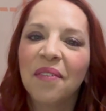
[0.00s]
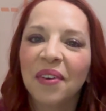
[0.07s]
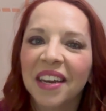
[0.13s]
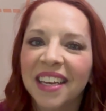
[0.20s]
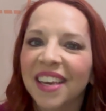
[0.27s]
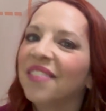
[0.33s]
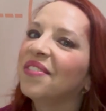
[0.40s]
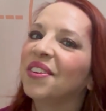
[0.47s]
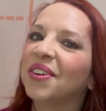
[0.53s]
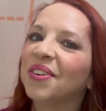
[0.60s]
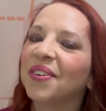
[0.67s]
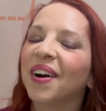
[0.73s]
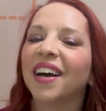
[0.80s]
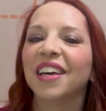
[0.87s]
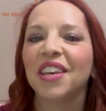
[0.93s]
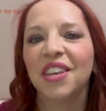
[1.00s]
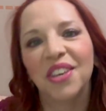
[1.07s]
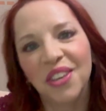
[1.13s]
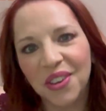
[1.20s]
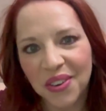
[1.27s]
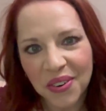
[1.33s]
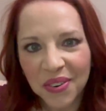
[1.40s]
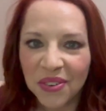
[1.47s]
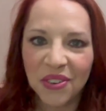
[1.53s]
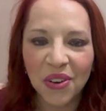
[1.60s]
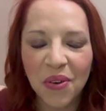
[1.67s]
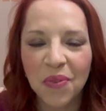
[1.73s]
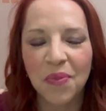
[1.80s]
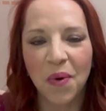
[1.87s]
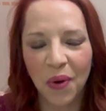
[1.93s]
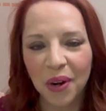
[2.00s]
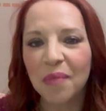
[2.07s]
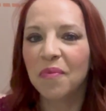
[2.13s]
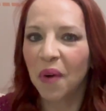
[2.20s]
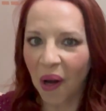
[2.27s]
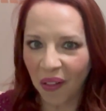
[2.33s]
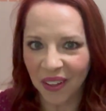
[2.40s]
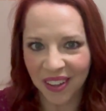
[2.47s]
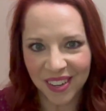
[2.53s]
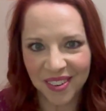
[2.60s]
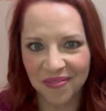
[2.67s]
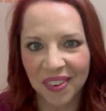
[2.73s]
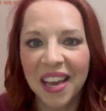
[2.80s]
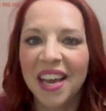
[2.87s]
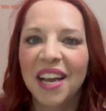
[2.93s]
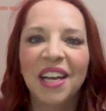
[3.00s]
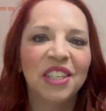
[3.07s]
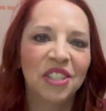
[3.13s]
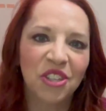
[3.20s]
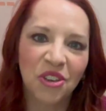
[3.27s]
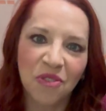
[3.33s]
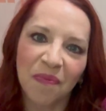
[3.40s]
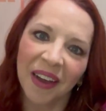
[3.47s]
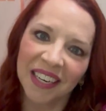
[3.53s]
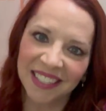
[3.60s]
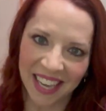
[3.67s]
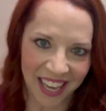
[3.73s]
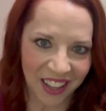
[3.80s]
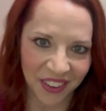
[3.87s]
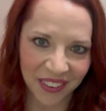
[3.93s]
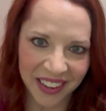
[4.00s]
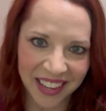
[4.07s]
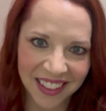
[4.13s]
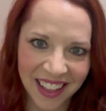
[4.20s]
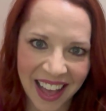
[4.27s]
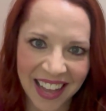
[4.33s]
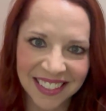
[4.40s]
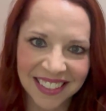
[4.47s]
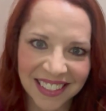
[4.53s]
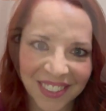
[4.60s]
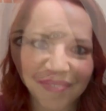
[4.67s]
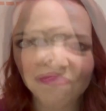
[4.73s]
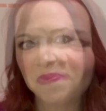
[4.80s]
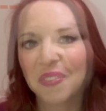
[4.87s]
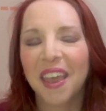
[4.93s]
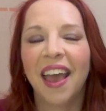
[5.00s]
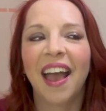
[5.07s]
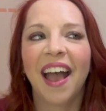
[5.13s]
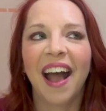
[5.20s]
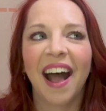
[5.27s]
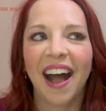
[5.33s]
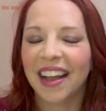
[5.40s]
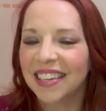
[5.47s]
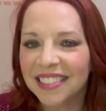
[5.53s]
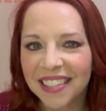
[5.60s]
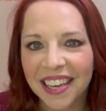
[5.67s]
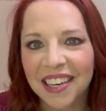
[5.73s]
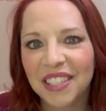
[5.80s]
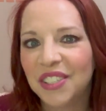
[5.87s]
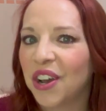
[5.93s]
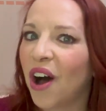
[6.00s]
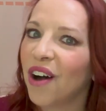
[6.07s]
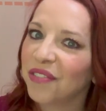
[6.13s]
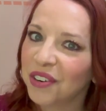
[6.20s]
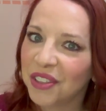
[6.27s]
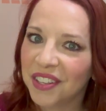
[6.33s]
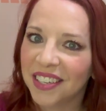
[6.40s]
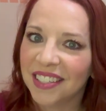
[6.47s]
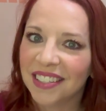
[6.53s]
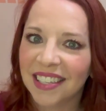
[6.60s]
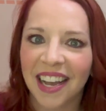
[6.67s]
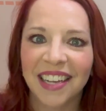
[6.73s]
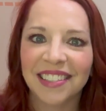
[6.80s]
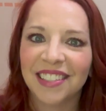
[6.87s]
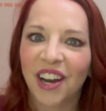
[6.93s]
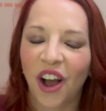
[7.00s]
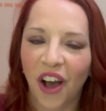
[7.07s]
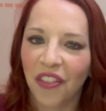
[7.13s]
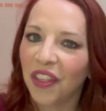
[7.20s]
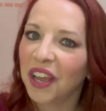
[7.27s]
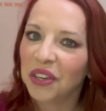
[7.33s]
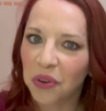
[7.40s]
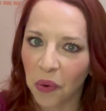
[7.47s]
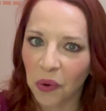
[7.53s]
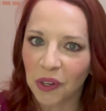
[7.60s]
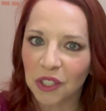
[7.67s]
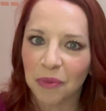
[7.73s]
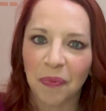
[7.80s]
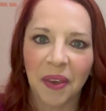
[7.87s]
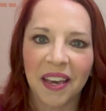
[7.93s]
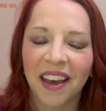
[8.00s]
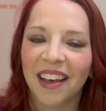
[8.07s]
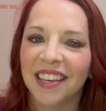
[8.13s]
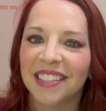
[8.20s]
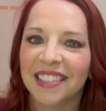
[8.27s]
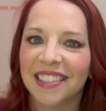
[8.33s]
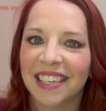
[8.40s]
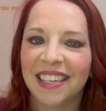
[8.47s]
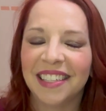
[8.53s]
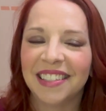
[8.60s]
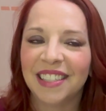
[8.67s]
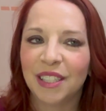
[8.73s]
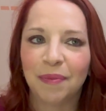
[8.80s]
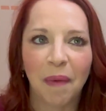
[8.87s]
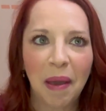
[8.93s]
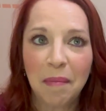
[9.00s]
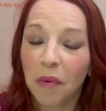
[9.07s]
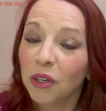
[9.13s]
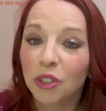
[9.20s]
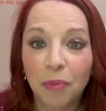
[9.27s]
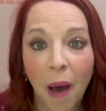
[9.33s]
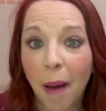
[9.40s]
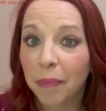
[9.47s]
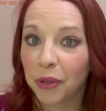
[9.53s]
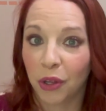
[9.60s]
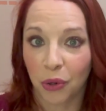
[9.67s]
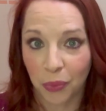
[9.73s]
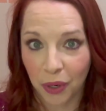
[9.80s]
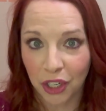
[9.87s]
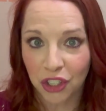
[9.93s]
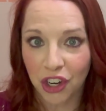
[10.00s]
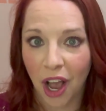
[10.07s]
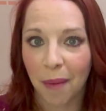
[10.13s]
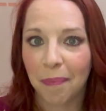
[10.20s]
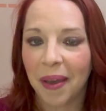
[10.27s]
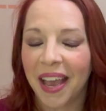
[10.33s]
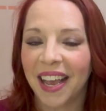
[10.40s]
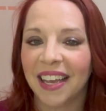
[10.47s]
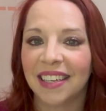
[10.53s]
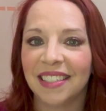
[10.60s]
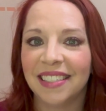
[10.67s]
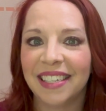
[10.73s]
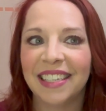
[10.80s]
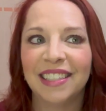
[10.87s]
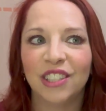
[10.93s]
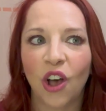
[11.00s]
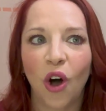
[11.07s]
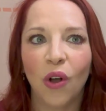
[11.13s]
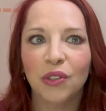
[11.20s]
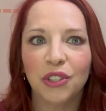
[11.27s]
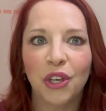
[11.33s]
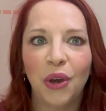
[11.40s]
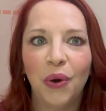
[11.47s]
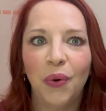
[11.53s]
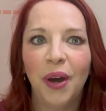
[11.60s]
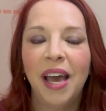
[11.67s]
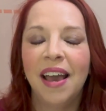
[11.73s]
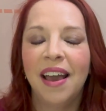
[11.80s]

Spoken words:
want to give you a huge warm welcome to my tailoring class. I decided to offer this as an online course because it's my most popular workshop, and it's also